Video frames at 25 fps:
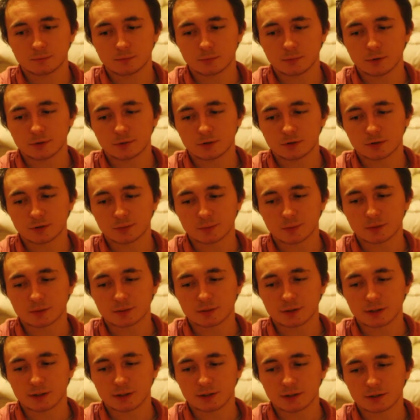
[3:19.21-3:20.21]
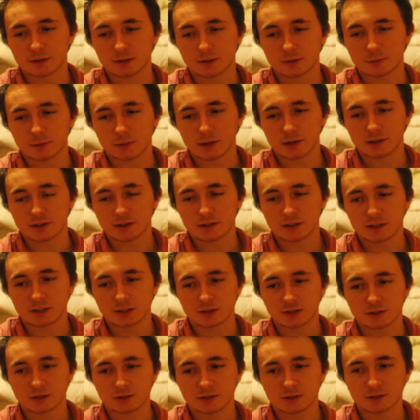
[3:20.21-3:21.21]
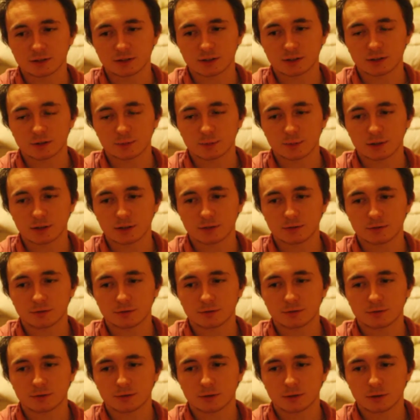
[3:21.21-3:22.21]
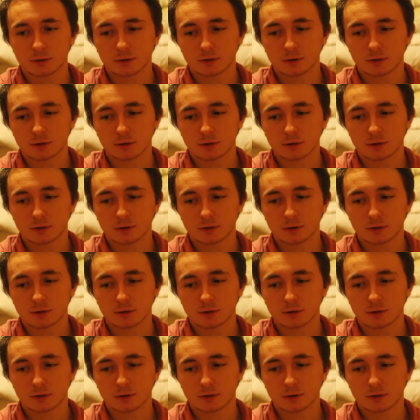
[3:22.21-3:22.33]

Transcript: we've just been reading the meditations and a bit of